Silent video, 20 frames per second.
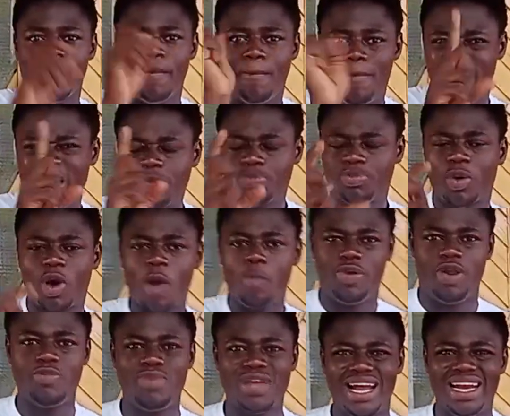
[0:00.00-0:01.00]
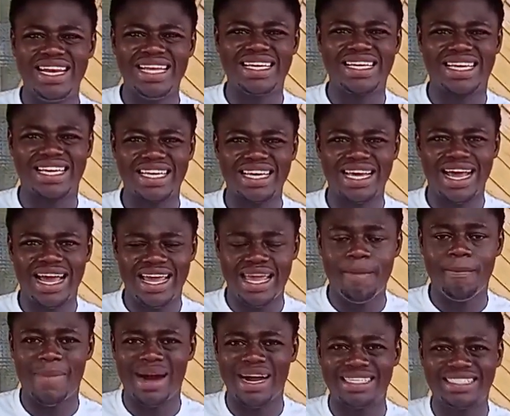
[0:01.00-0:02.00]
Bet Power Premier League, a
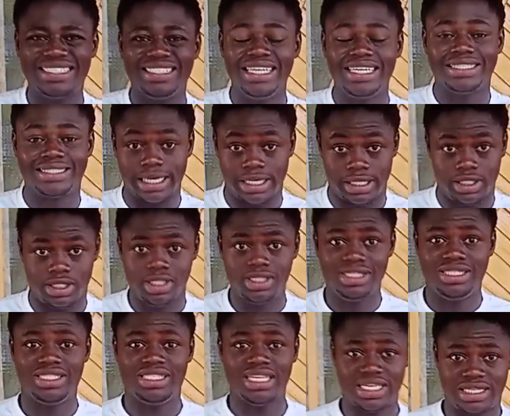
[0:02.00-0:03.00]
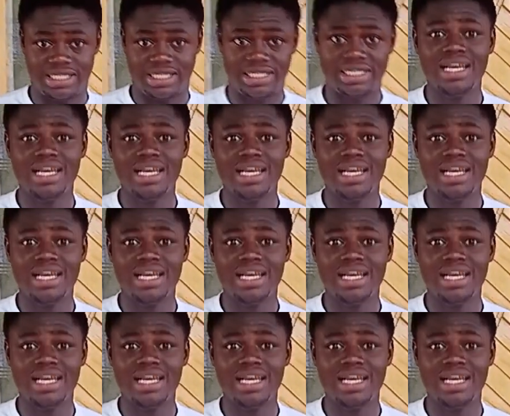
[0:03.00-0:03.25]
match day 10, yes,